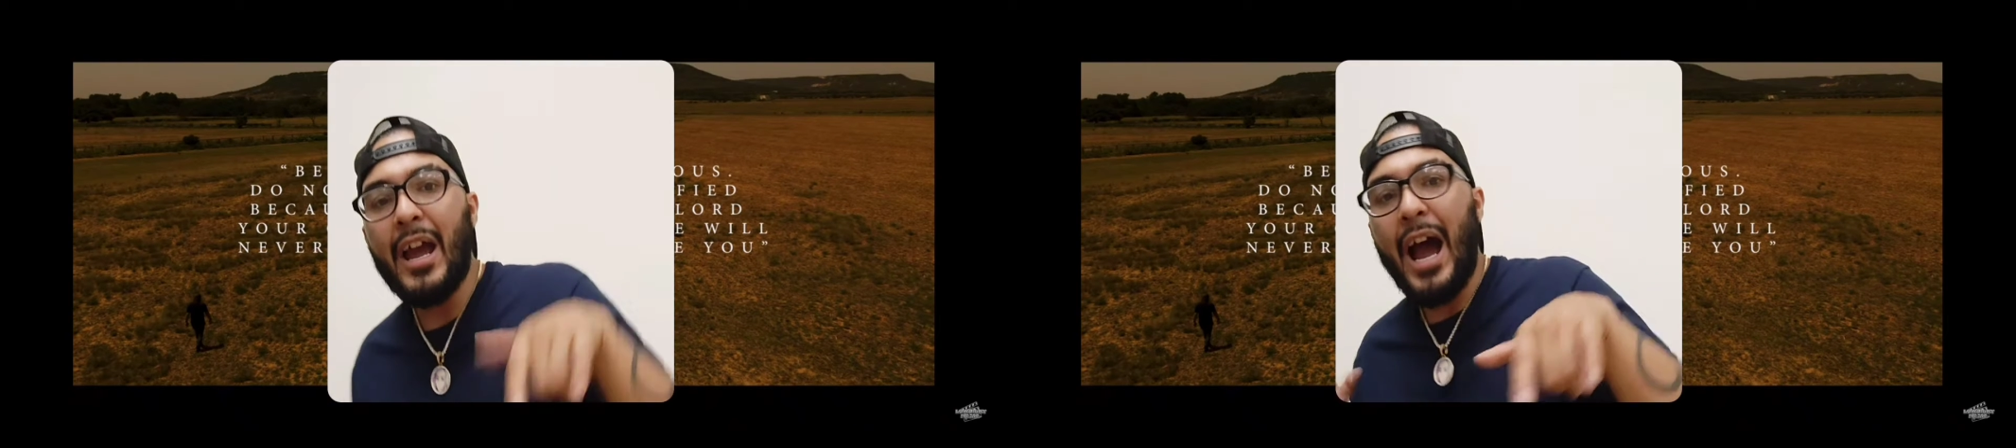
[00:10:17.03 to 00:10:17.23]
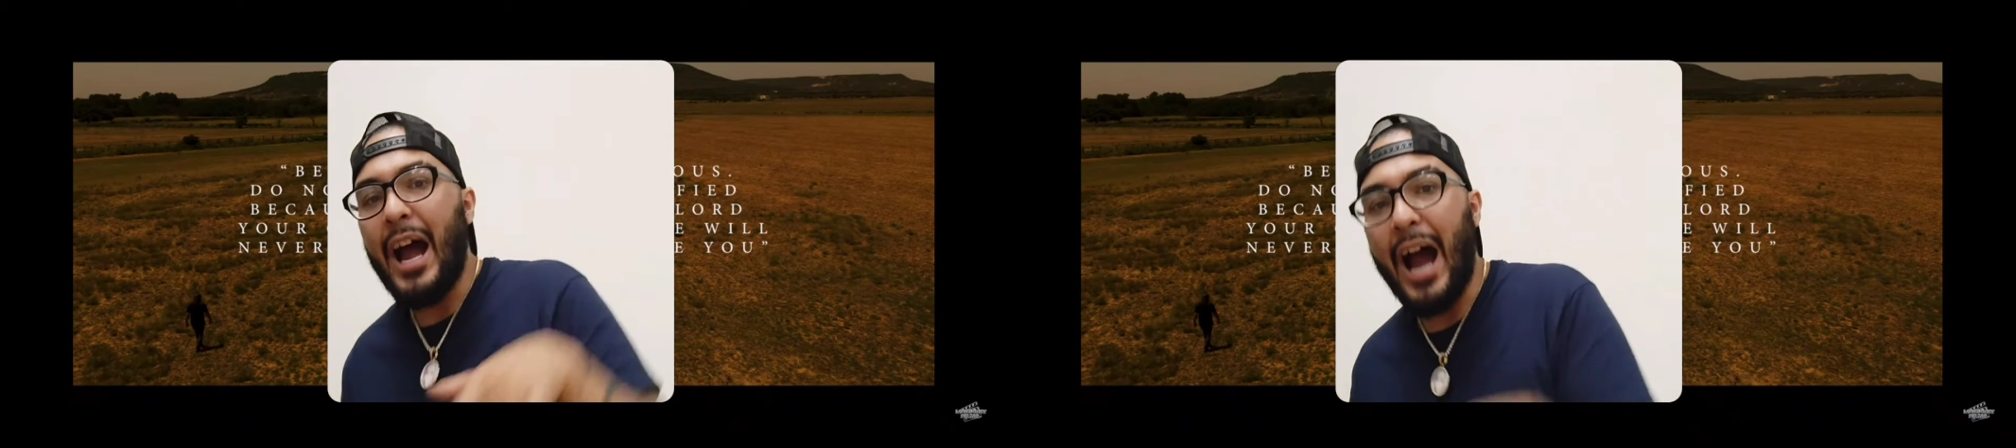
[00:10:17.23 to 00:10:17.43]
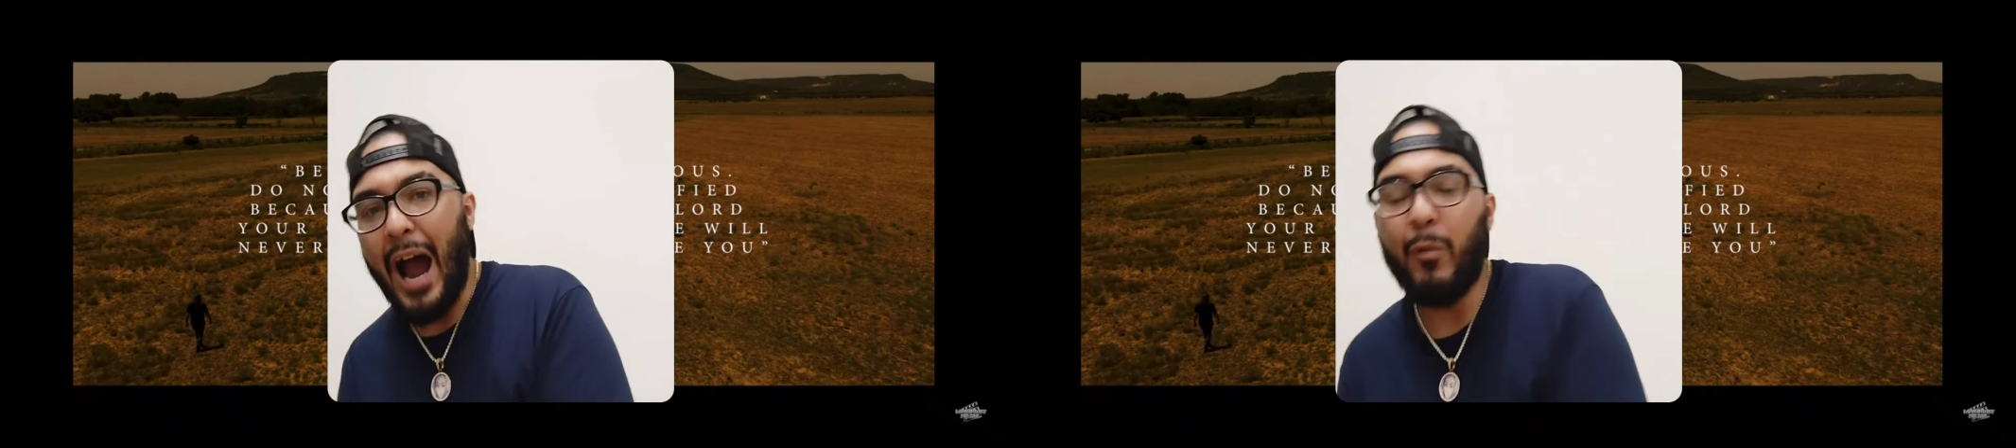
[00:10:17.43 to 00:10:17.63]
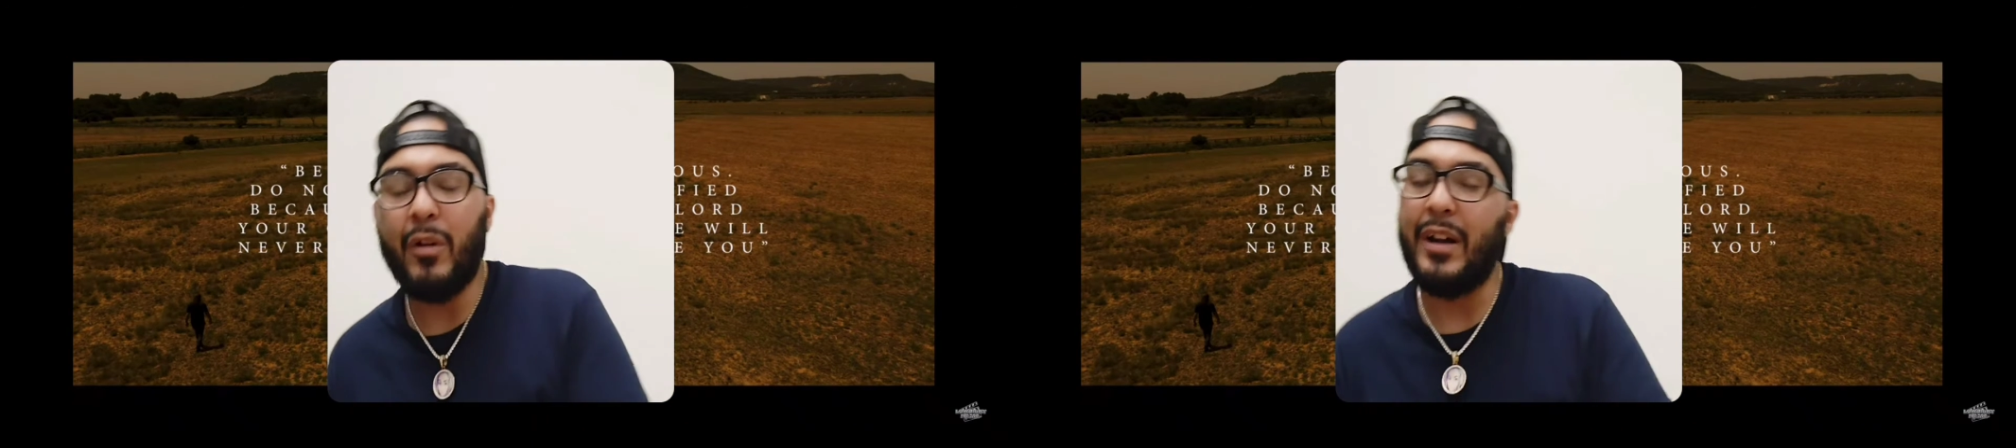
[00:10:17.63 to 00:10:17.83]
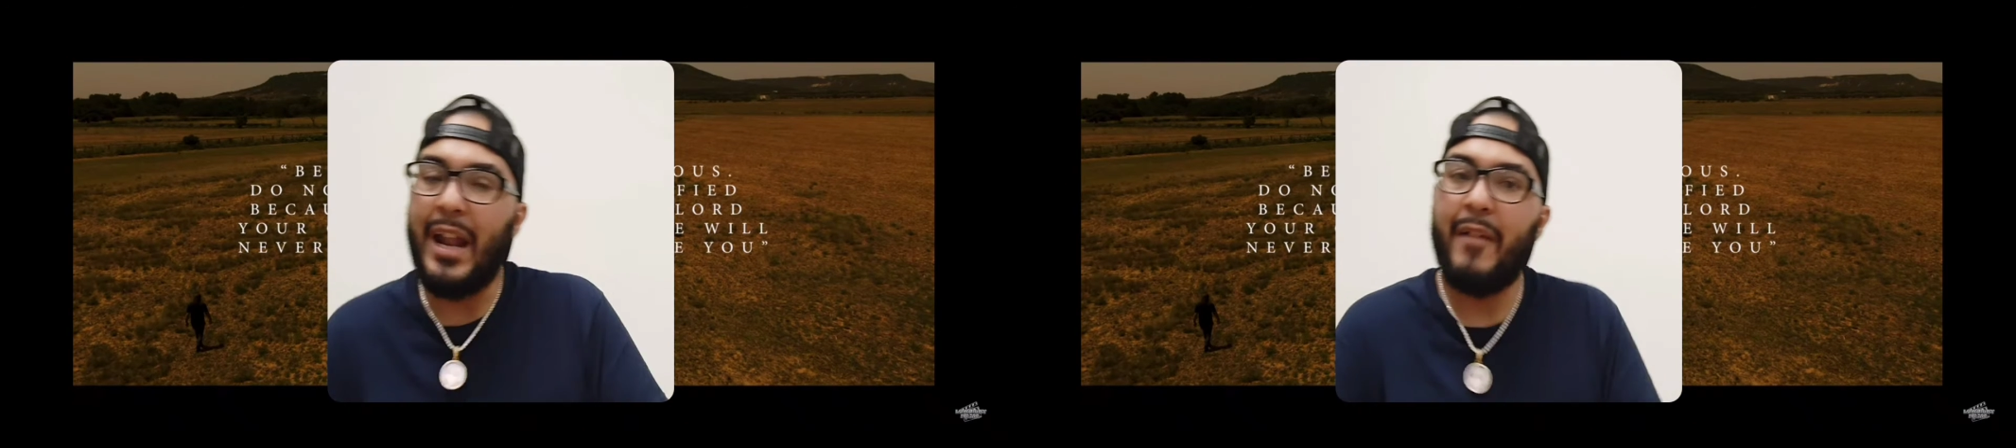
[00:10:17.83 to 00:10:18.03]
I will
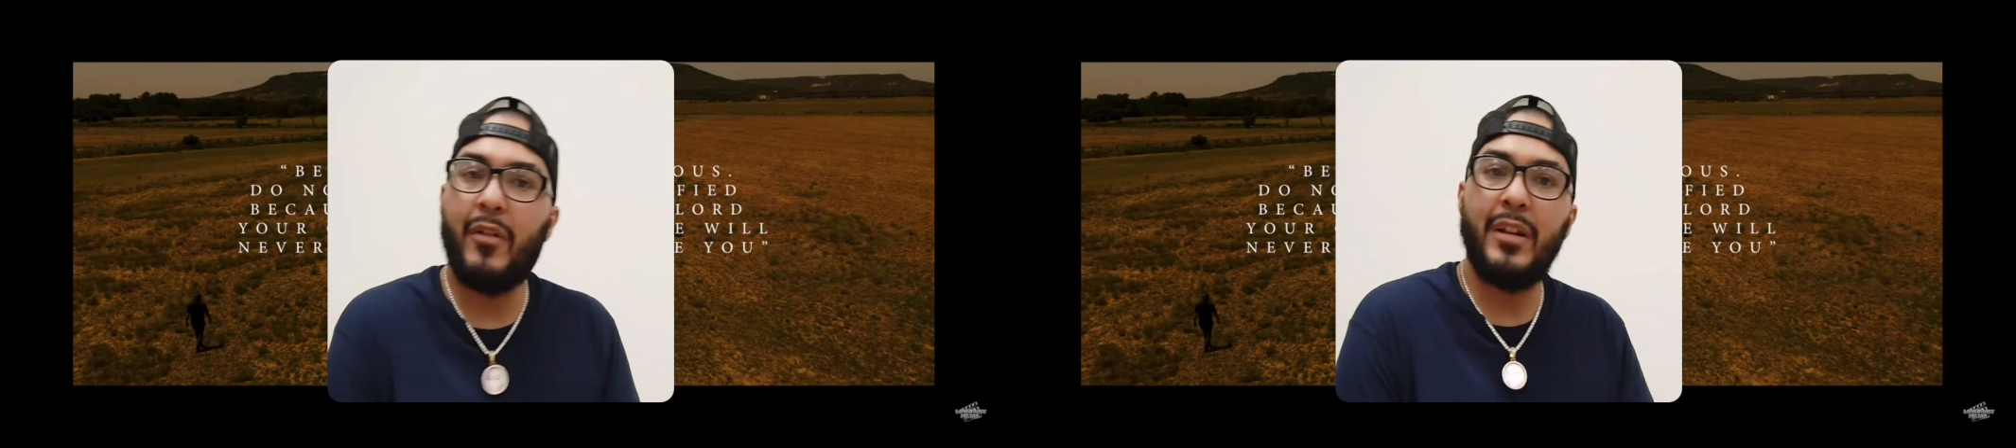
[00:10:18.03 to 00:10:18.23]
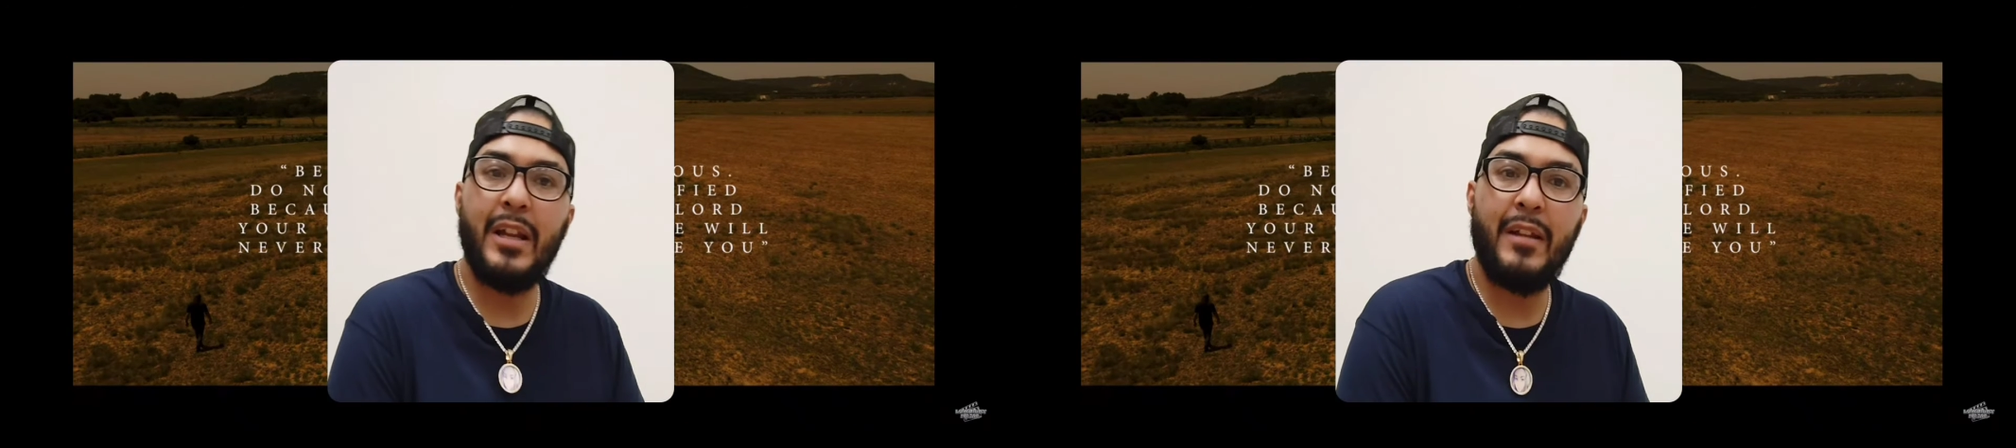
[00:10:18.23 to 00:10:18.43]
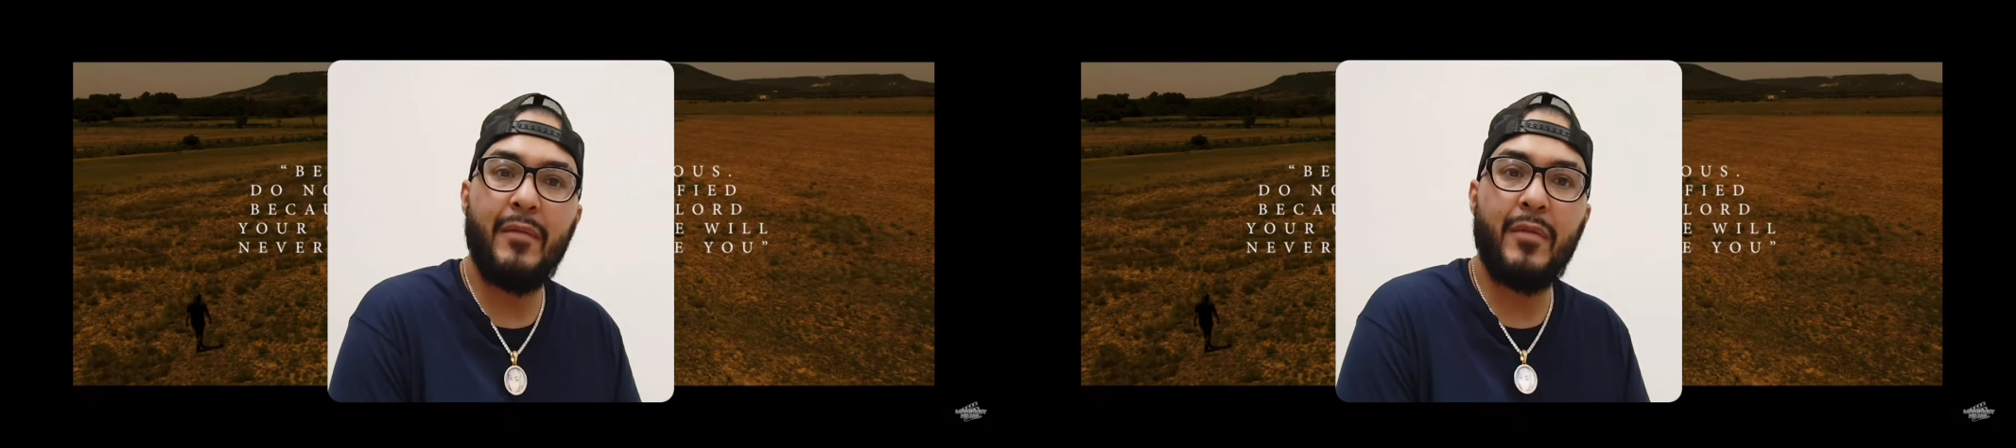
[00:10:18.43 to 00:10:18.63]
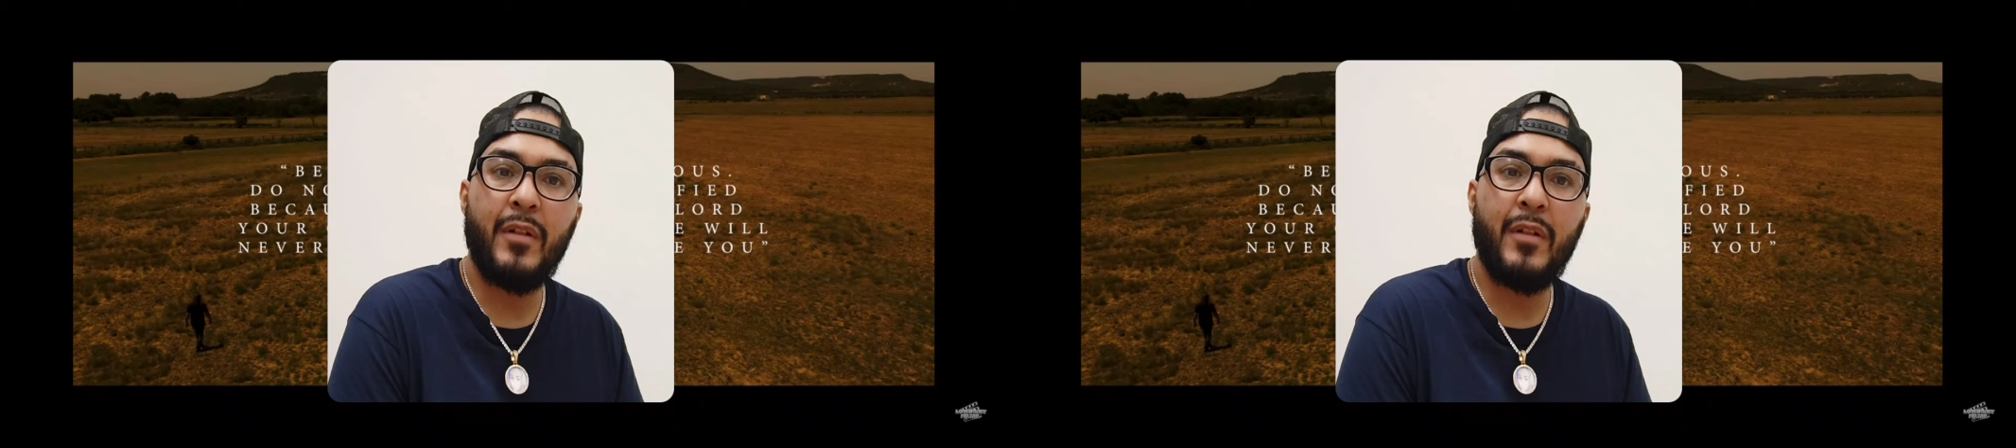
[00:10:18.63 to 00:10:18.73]
never leave